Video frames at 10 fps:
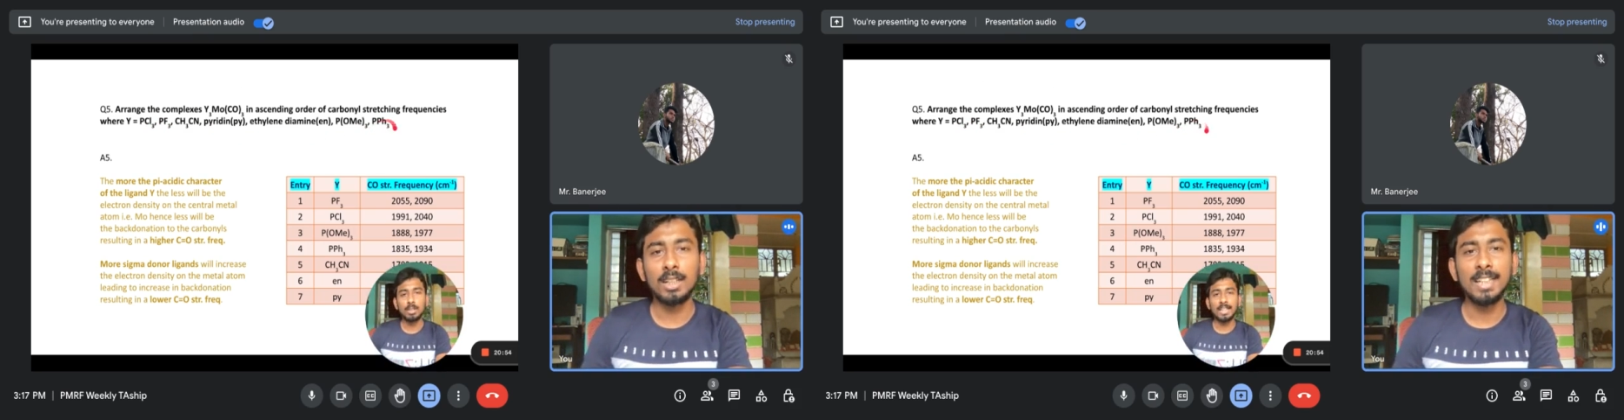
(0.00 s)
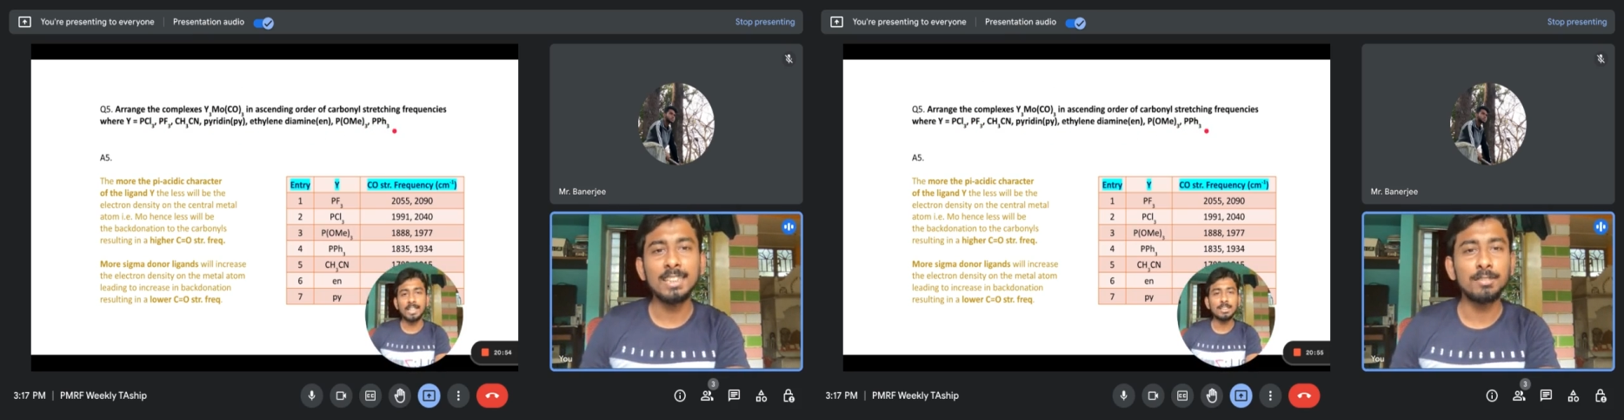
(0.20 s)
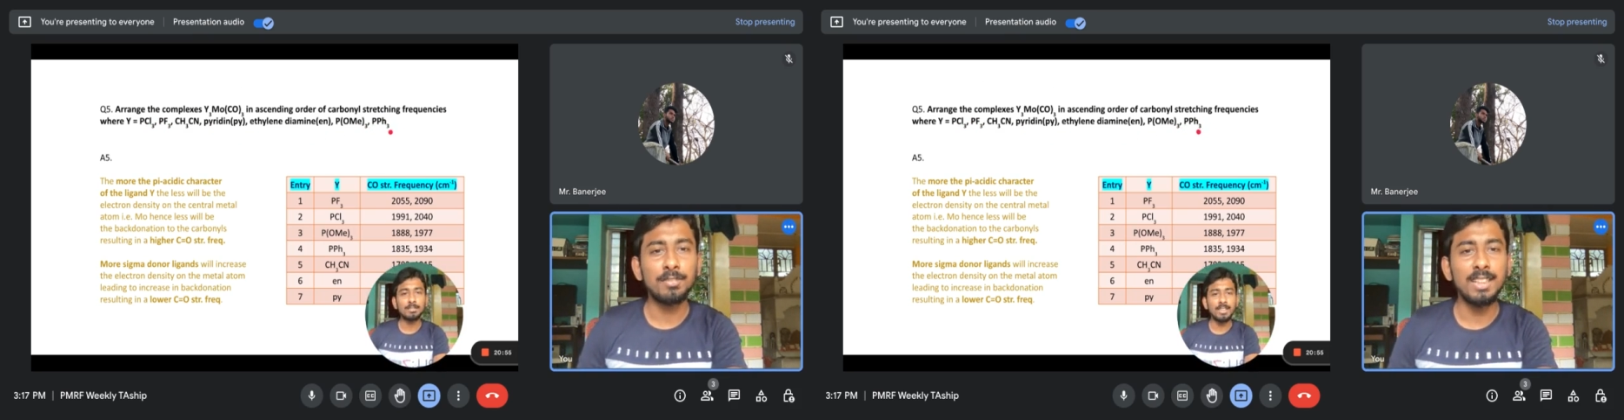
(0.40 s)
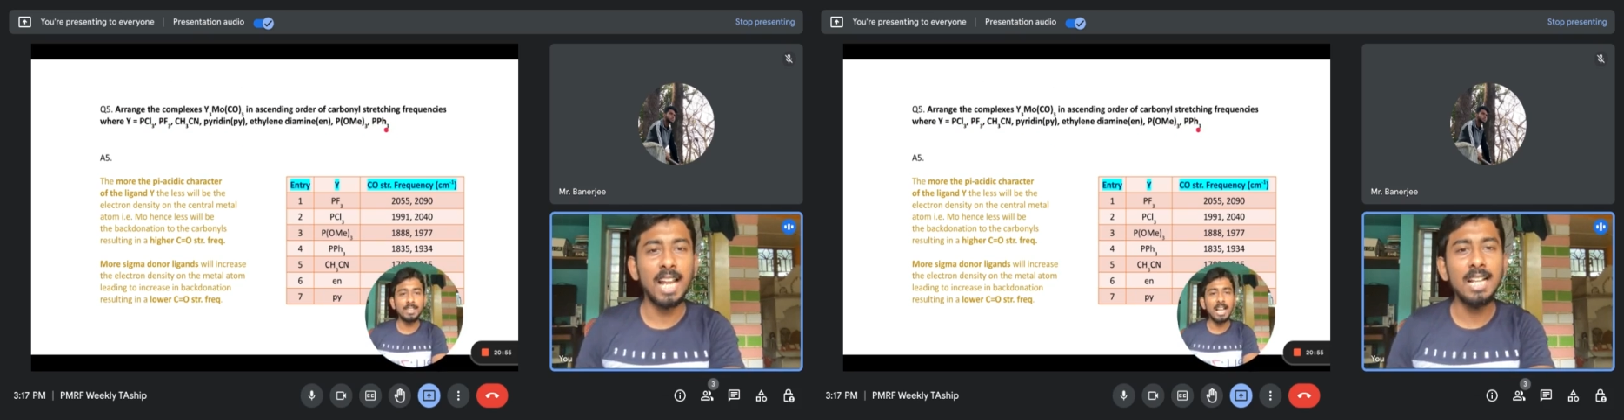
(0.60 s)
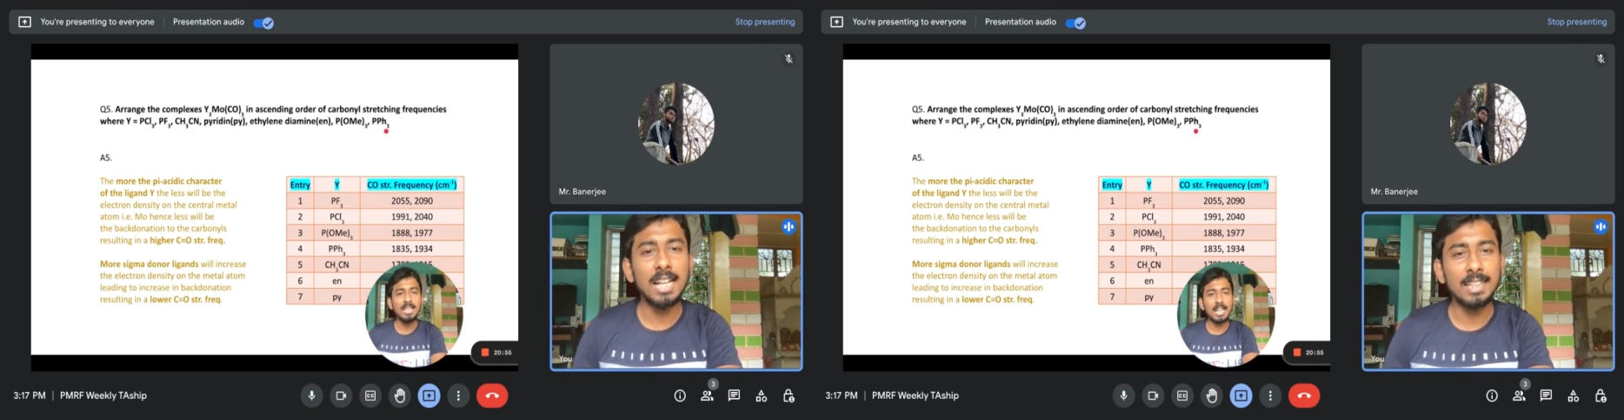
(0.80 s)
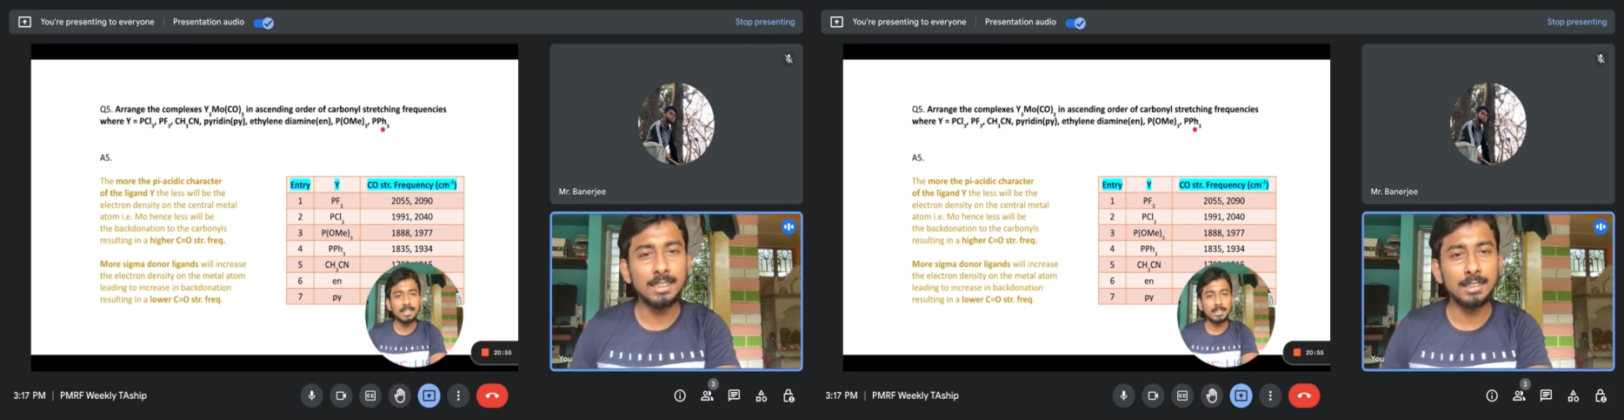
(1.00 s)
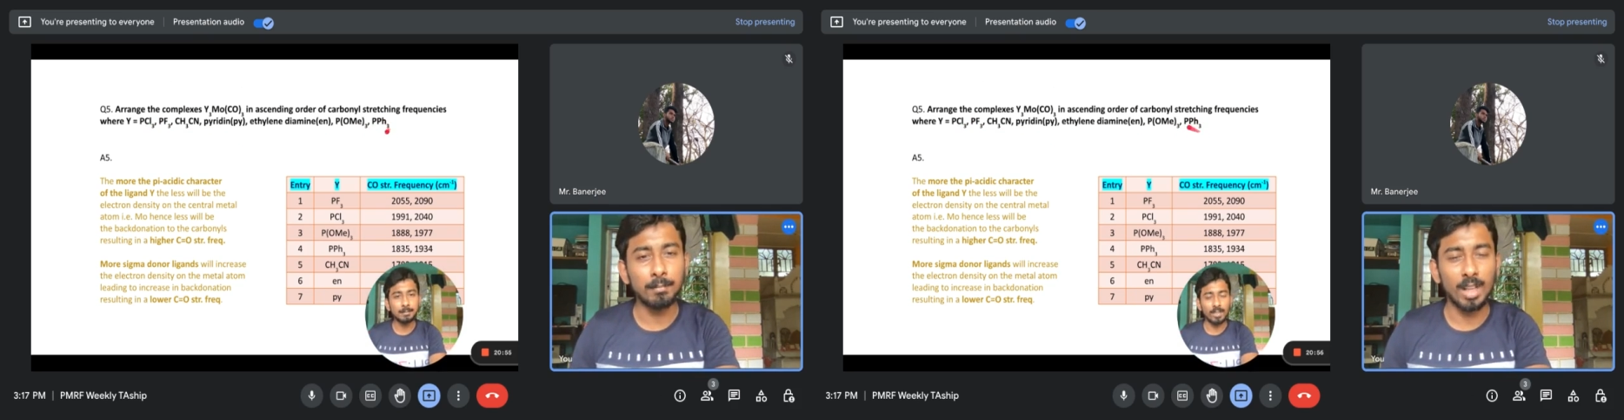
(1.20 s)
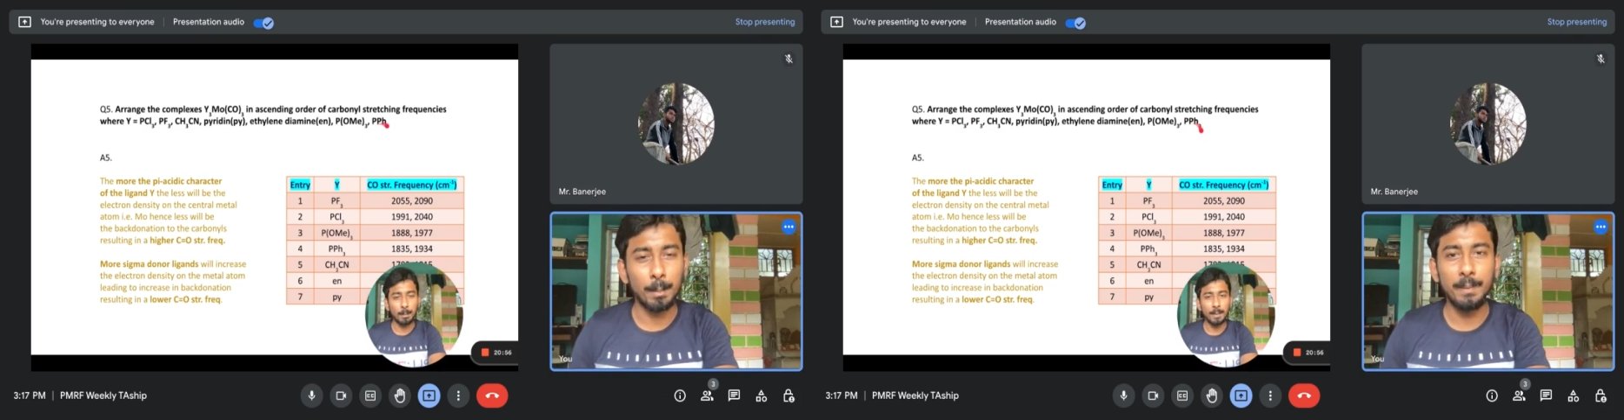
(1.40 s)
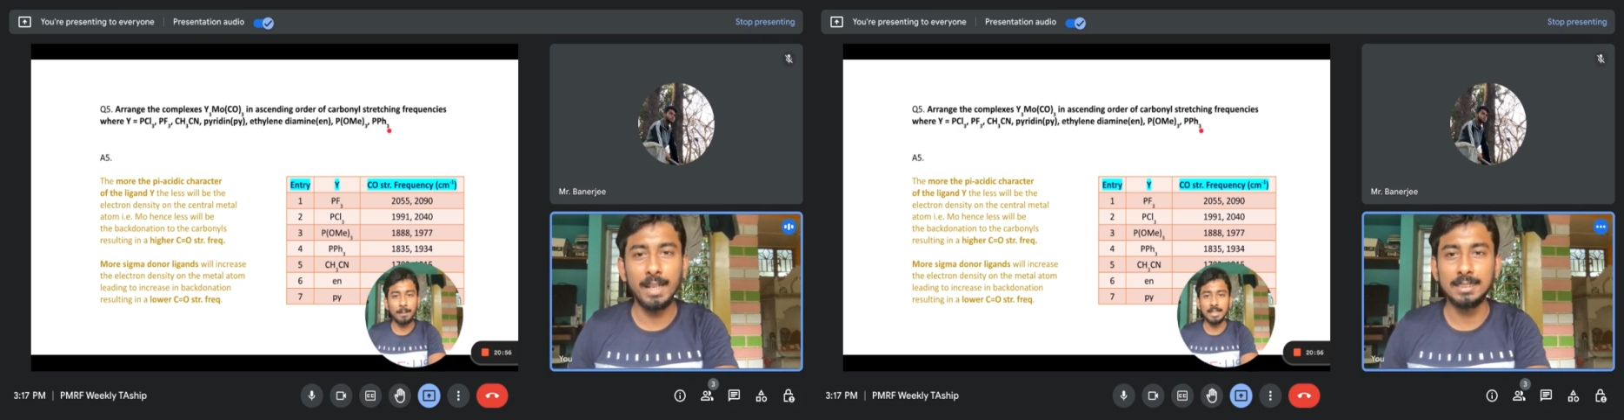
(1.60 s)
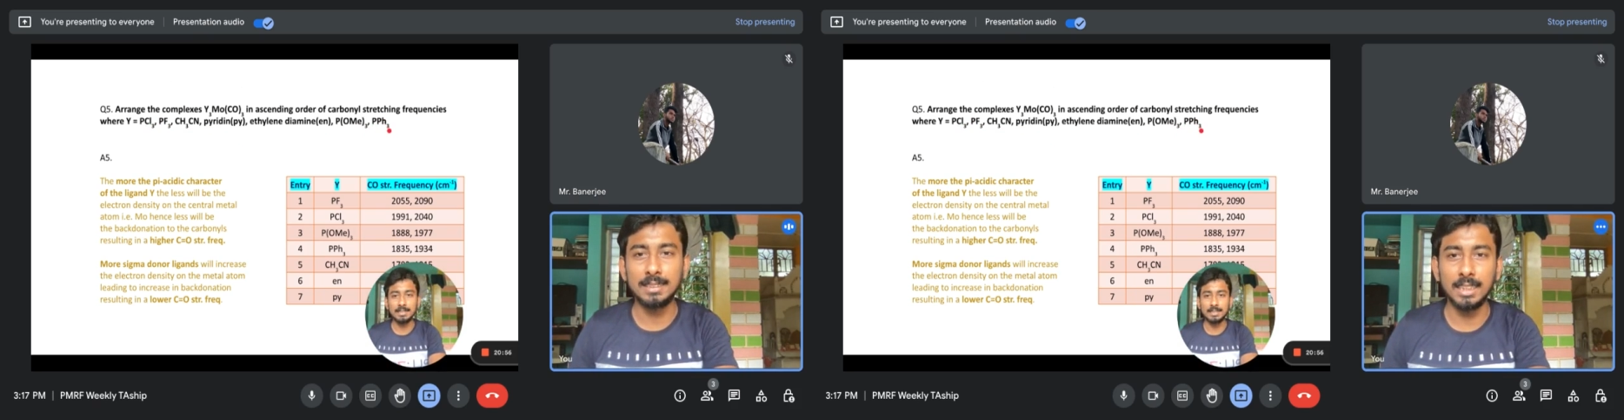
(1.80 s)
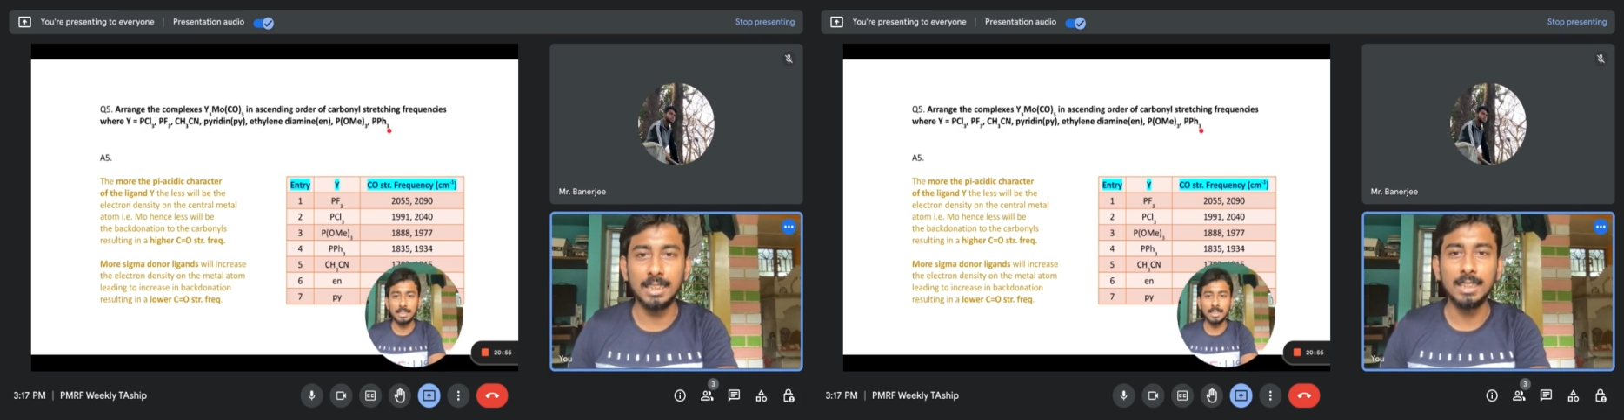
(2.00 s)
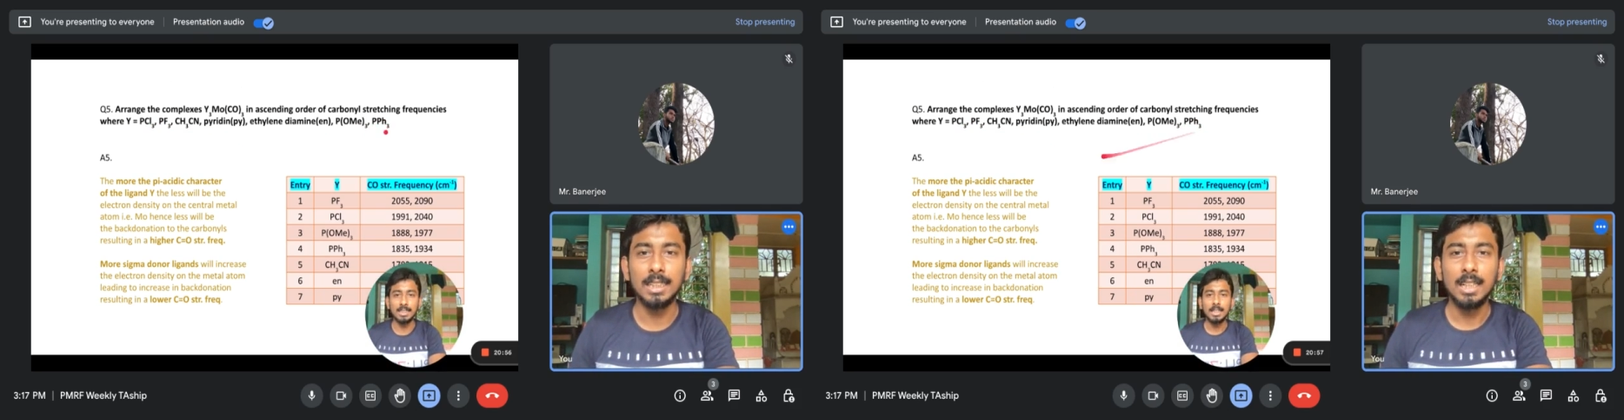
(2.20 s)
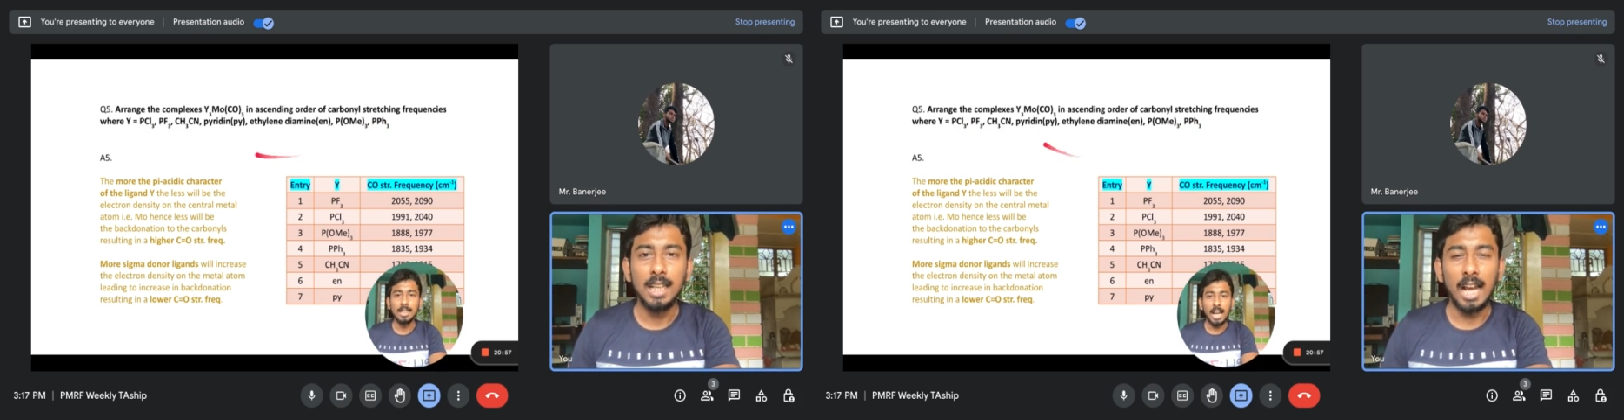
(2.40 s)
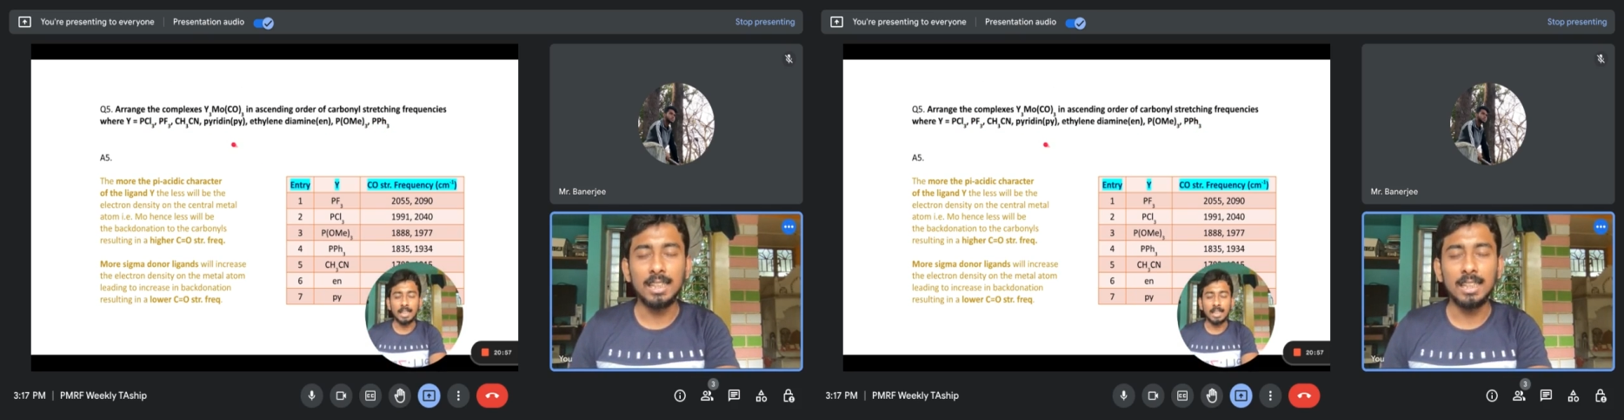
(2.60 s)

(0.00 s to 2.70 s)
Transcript: this one has phenyl, that is the PPH3.